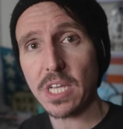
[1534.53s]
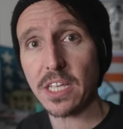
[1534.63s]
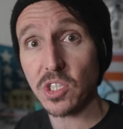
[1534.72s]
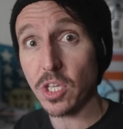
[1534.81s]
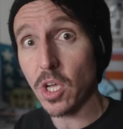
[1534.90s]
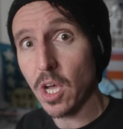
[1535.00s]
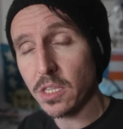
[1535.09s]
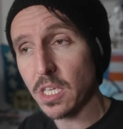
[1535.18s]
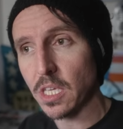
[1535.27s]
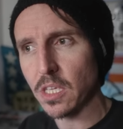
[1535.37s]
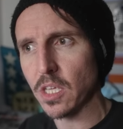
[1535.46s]
has the
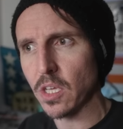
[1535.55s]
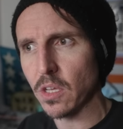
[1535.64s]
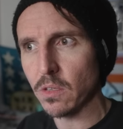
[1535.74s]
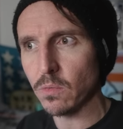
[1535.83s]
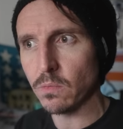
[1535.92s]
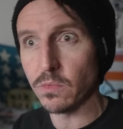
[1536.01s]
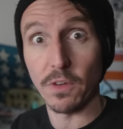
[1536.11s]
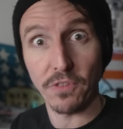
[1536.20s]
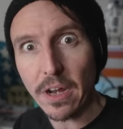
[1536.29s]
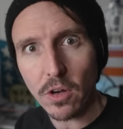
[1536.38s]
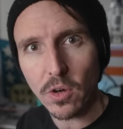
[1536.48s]
the the the
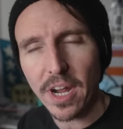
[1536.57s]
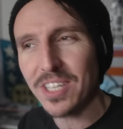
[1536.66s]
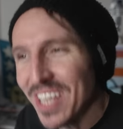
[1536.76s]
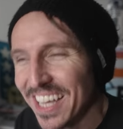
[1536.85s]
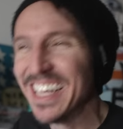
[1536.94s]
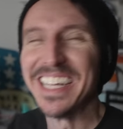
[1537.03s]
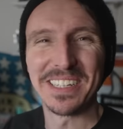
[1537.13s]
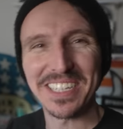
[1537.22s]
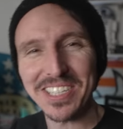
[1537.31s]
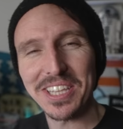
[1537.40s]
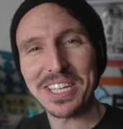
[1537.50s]
Firecrest
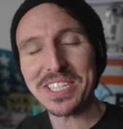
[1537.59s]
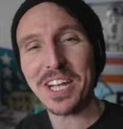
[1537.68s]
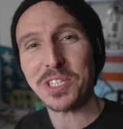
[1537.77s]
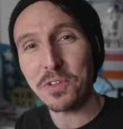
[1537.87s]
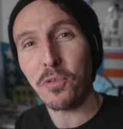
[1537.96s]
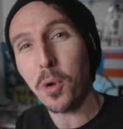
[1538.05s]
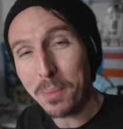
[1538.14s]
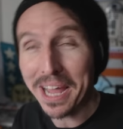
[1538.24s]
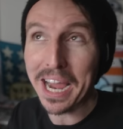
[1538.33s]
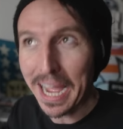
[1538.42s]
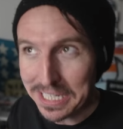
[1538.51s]
because I think it's actually
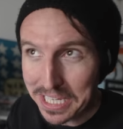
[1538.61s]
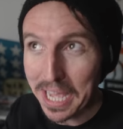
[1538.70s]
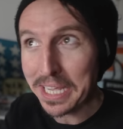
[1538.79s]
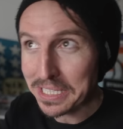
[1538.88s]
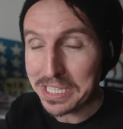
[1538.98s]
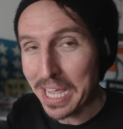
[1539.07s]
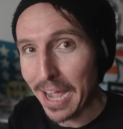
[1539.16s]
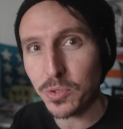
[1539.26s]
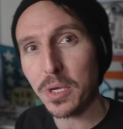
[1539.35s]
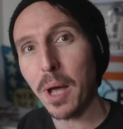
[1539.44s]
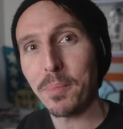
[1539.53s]
Formatt Hitech is the
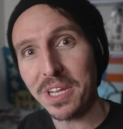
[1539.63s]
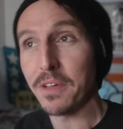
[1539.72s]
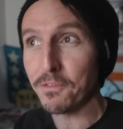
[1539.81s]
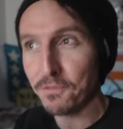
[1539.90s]
actual company, and then